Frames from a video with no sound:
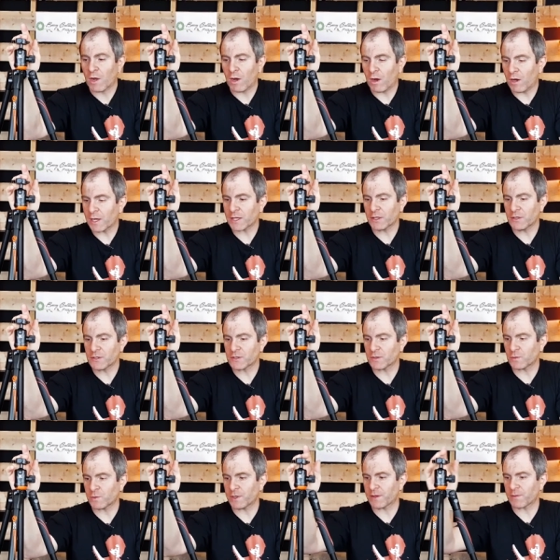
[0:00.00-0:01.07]
I use it
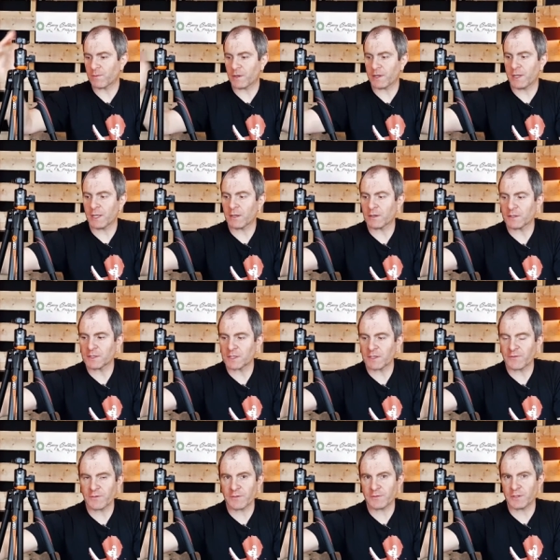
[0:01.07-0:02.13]
with my Nikon
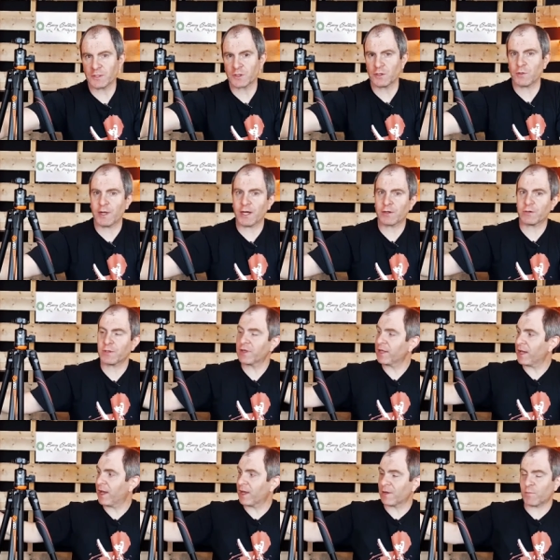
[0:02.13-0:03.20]
D5200
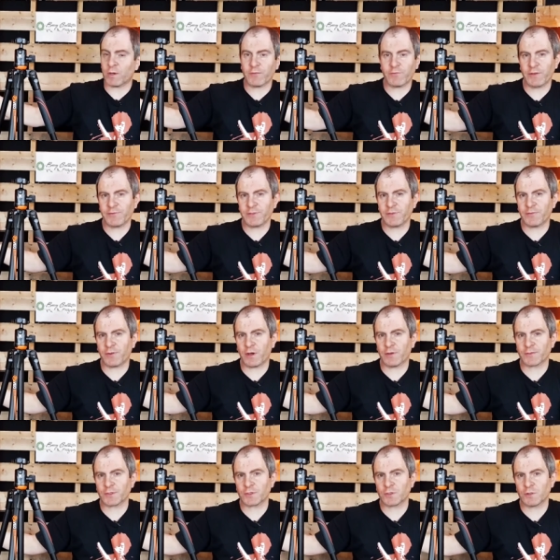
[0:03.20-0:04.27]
there and my 55
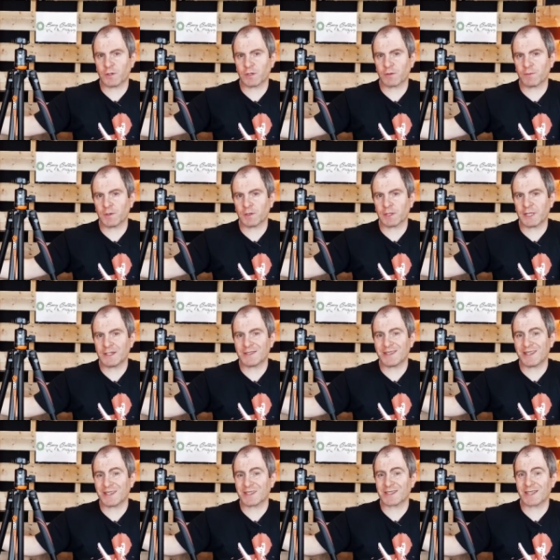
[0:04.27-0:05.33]
to 200 mm lens that you
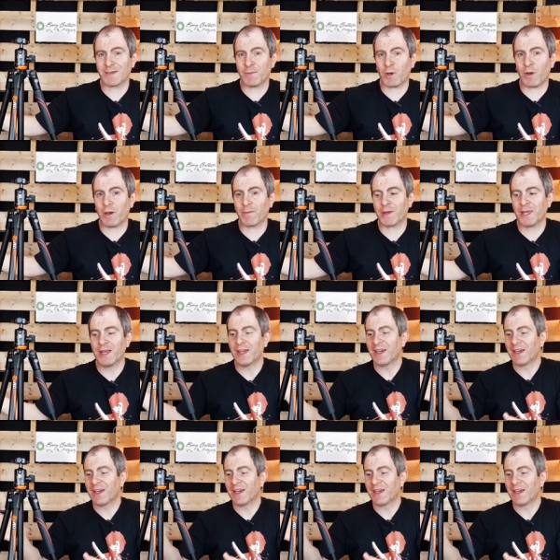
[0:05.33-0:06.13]
can see behind me.